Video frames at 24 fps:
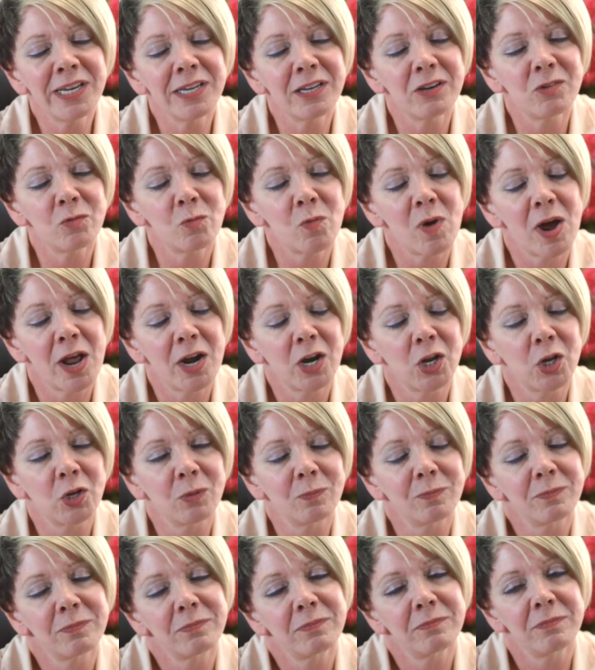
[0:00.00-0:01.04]
didn't want to,
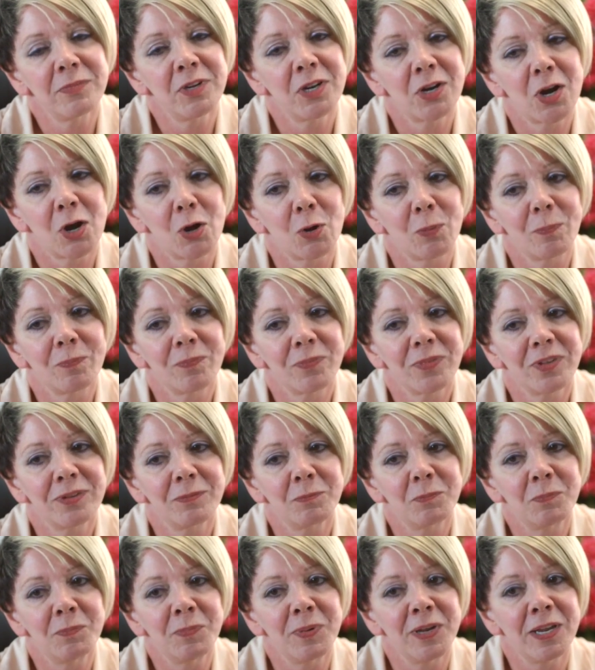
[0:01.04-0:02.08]
you know,
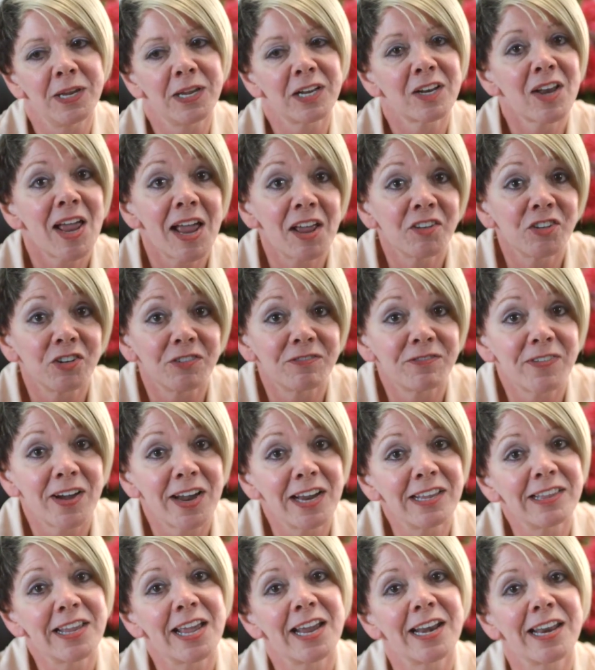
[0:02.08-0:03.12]
be
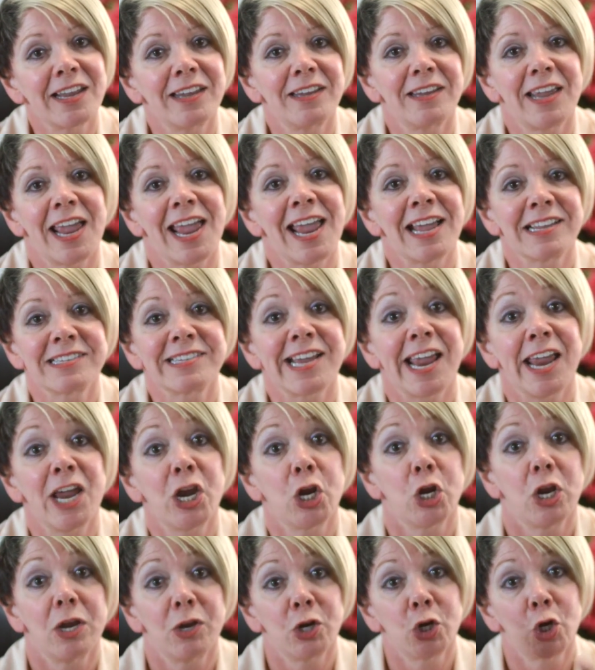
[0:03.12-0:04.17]
classified that as a
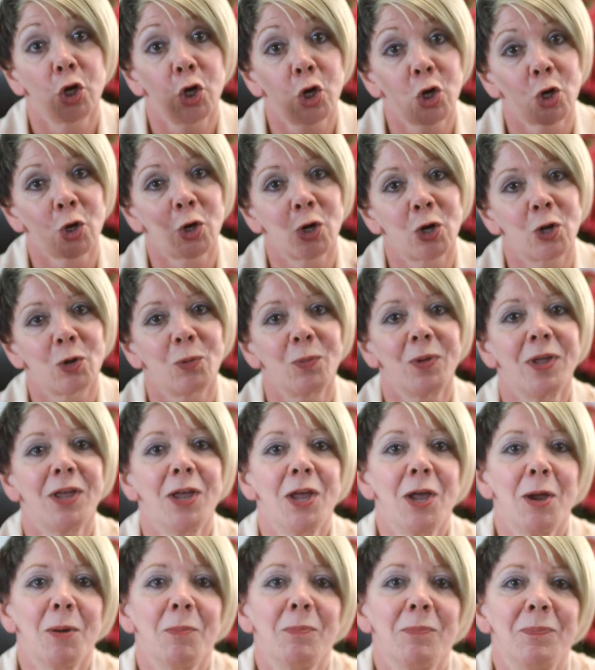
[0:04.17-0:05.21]
girl,
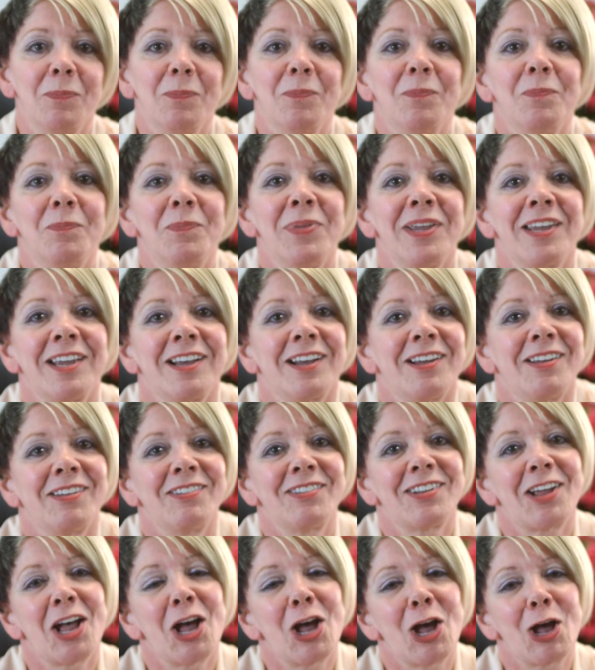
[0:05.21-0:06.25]

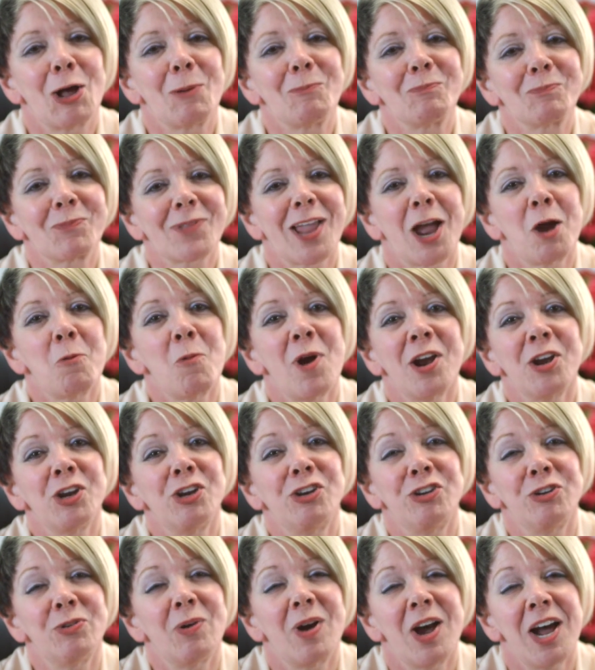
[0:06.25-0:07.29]
because I wanted
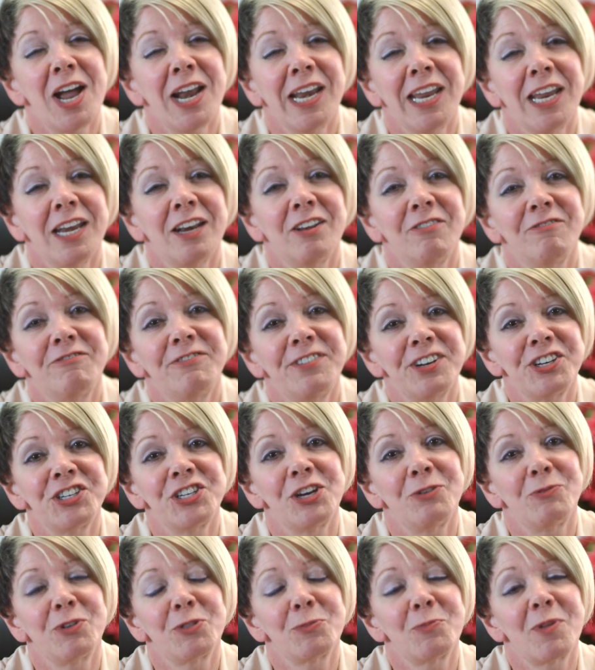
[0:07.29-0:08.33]
to do hunting and
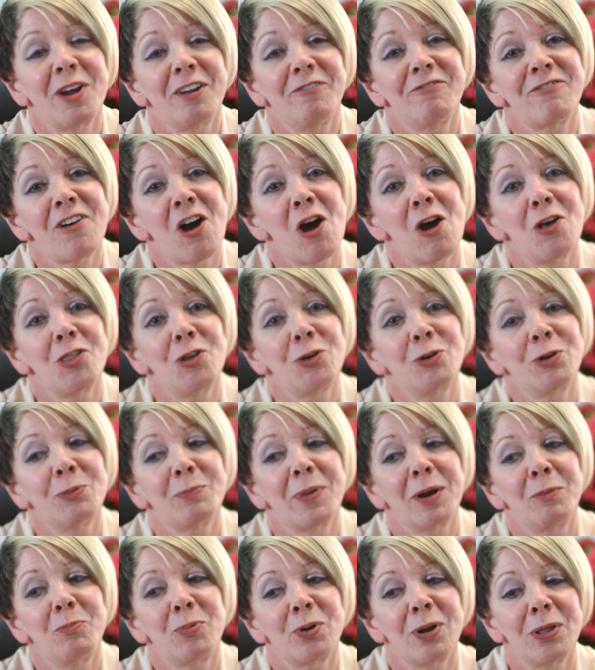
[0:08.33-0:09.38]
fishing with my father and
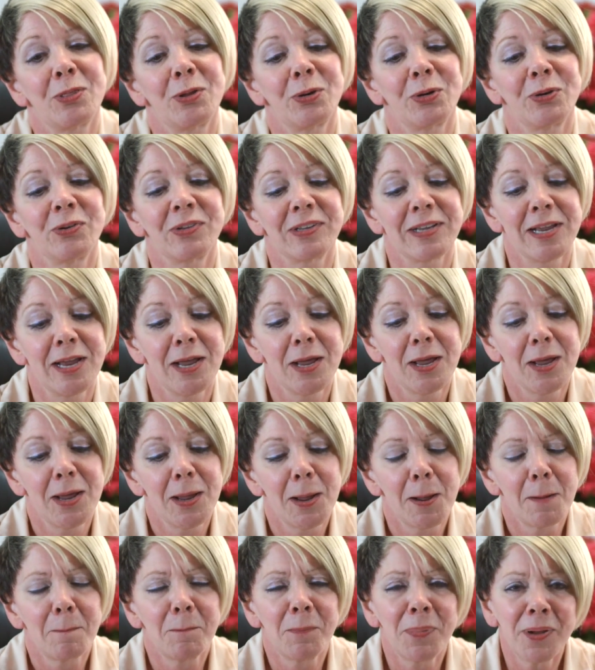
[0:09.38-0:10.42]
my brothers.
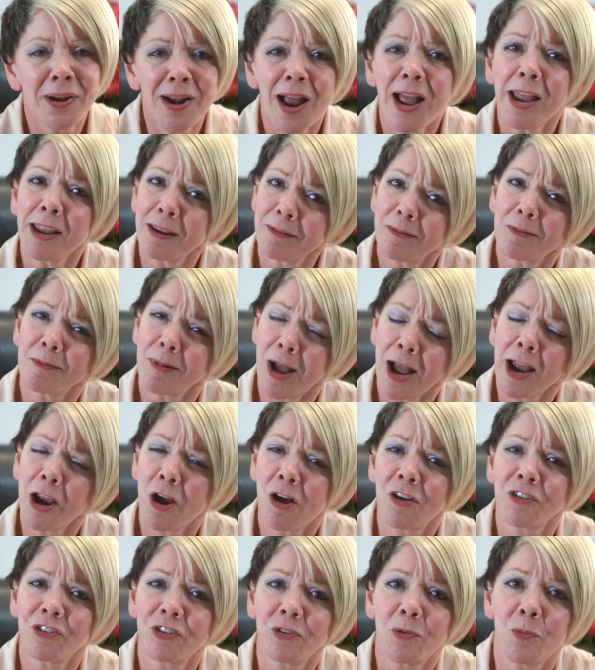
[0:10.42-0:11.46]
But I
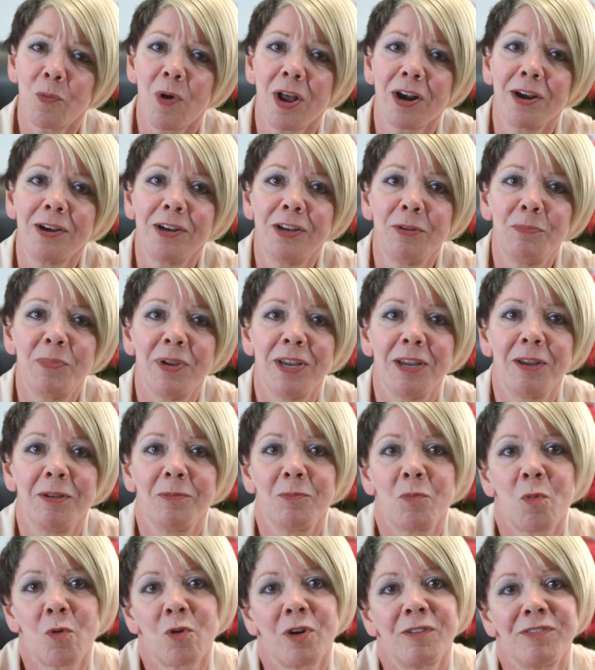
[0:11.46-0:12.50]
also wanted to be
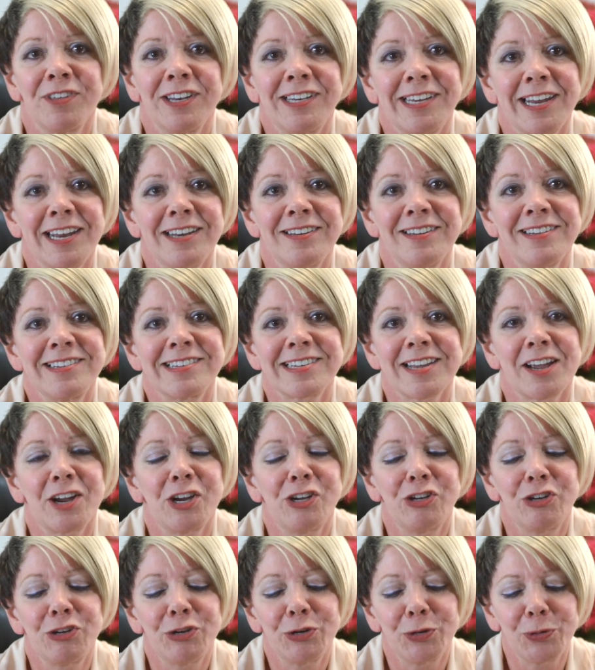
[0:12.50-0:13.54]
more of the dainty
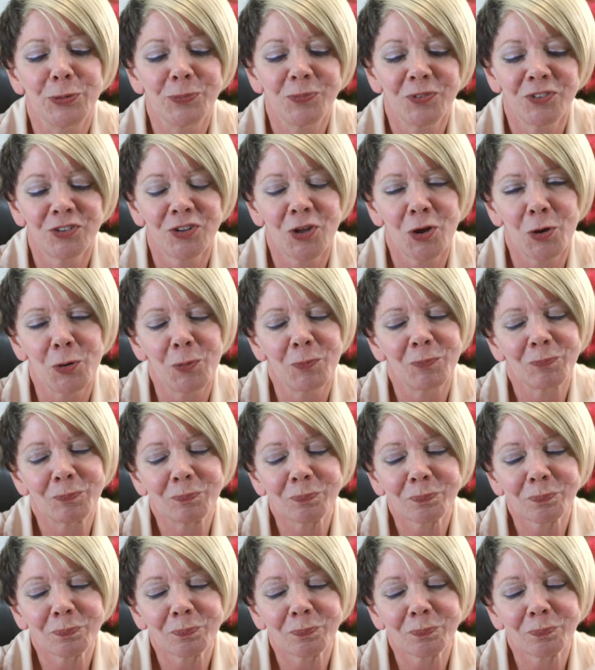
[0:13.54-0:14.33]
side too. So